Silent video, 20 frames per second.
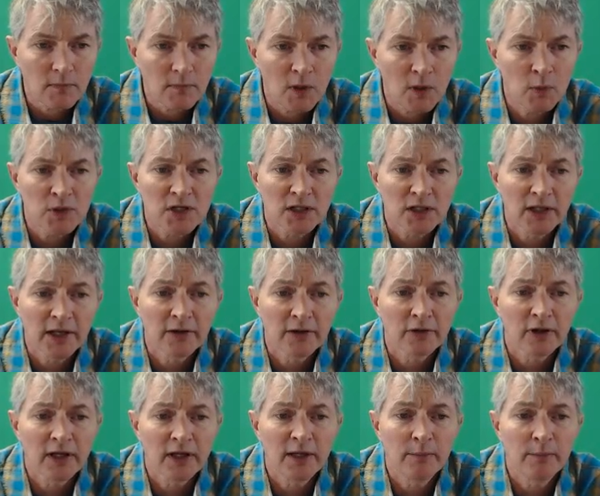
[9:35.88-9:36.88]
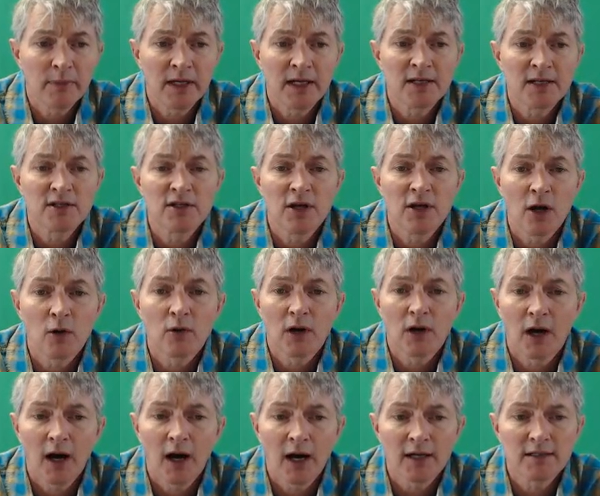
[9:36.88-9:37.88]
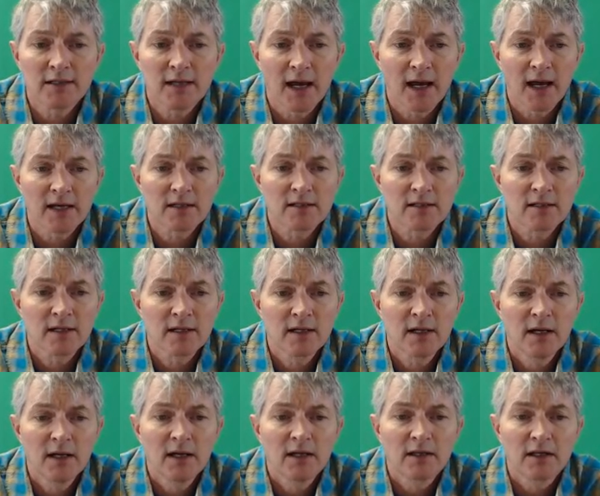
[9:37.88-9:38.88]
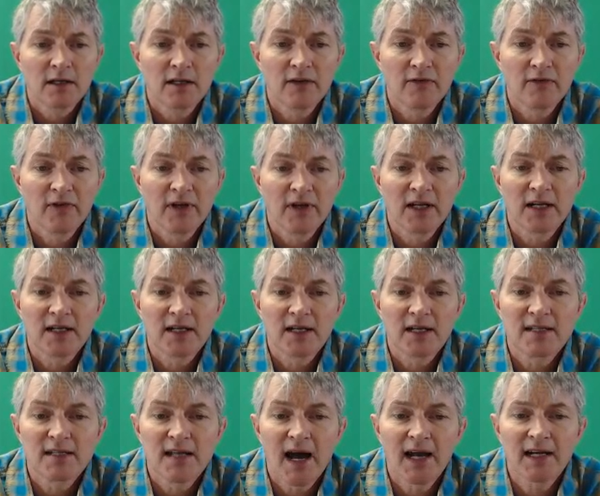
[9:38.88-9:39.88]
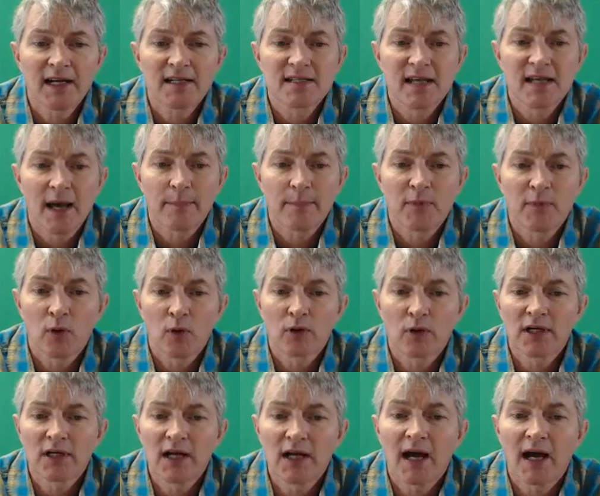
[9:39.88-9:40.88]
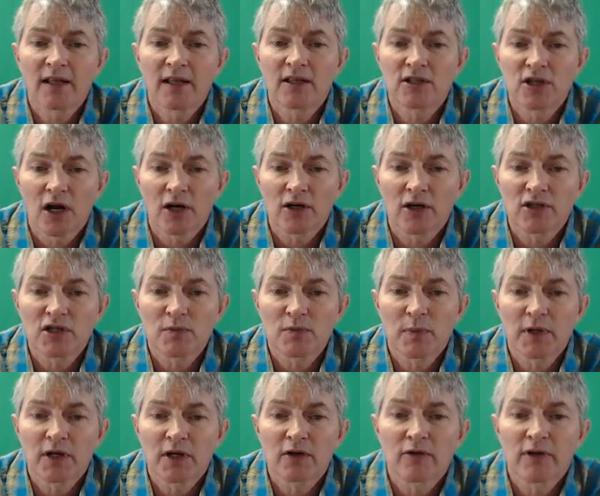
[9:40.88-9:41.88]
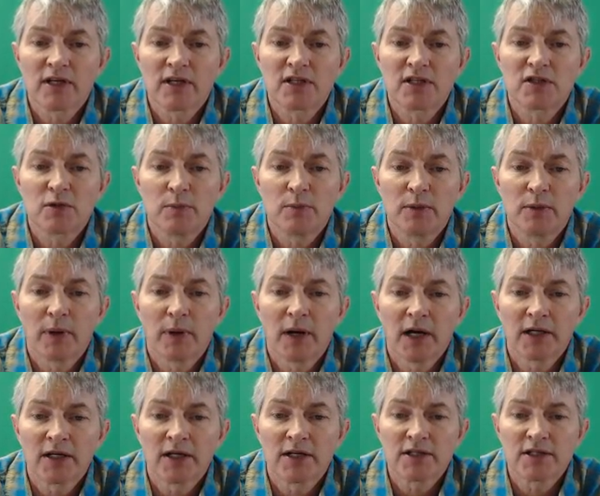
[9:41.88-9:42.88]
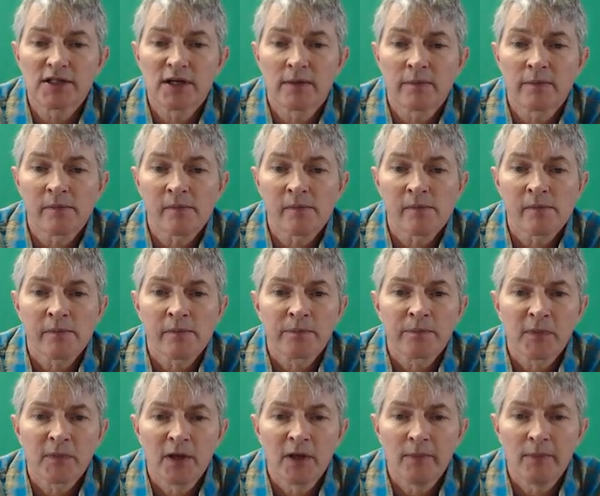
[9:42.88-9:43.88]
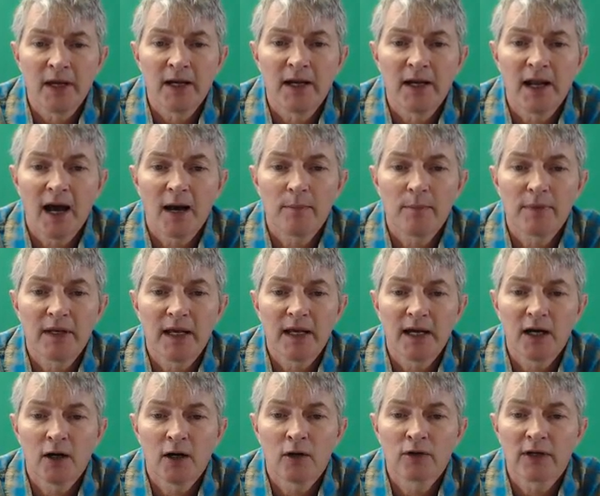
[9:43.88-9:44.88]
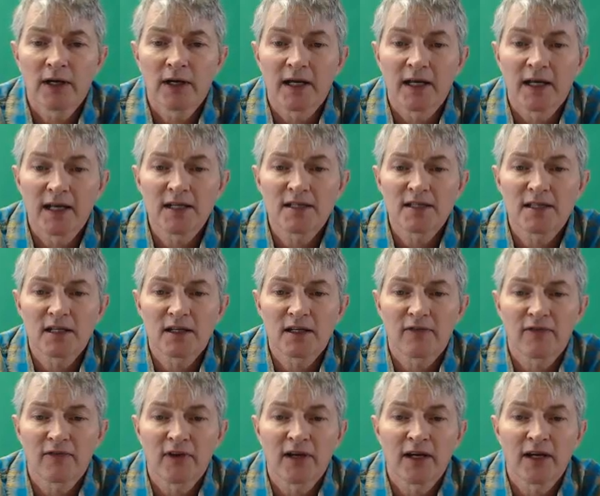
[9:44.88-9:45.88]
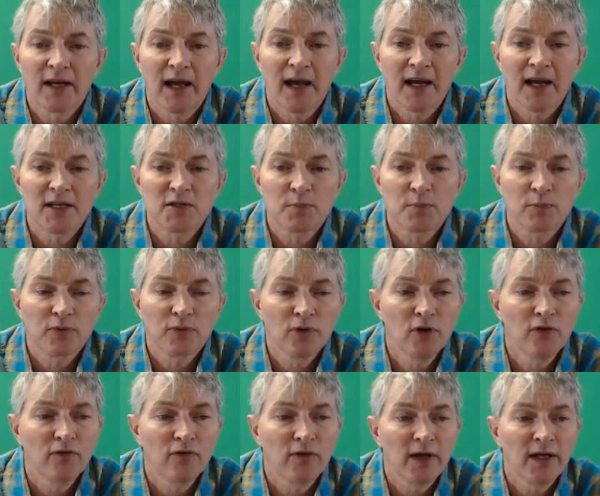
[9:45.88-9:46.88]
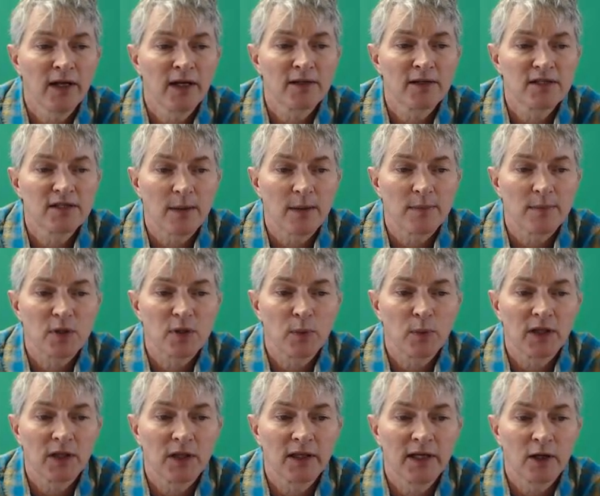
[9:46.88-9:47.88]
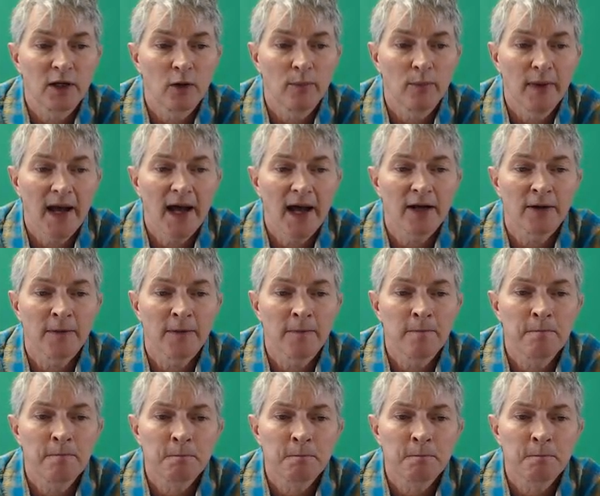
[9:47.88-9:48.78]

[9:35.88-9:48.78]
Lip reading: which literally means no contest. The defendant does not accept nor deny the charges, but agrees to be punished. It may not be held against the defendant as proof in a subsequent legal matter,